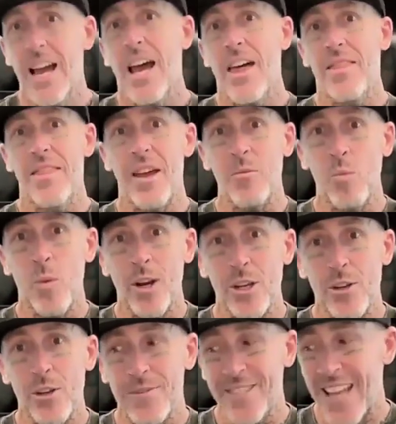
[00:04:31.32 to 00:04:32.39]
Then, when
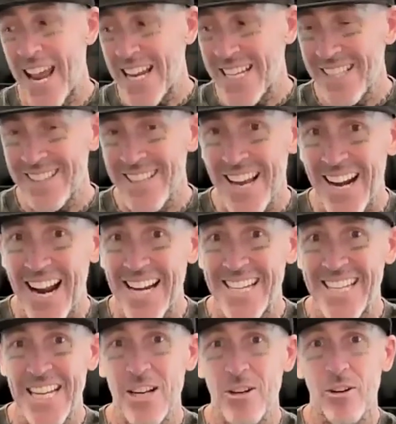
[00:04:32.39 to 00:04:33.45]
you've taken that
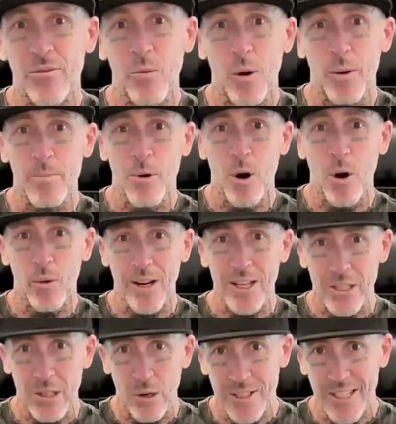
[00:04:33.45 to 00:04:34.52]
idea of what
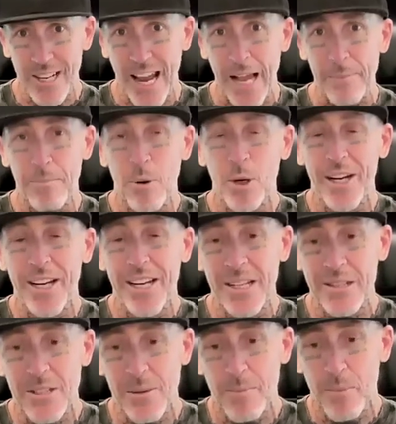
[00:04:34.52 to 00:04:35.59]
progress looks like, put it
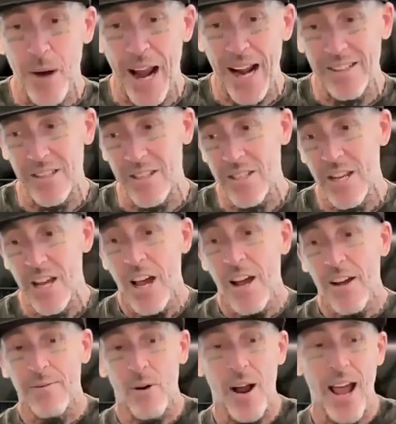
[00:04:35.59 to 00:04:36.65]
into practice
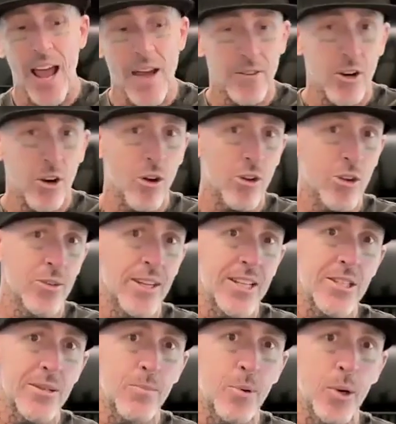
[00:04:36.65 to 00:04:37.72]
for however long you
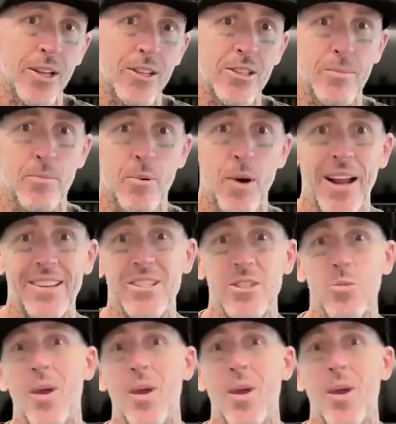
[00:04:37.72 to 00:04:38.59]
need to put it into practice.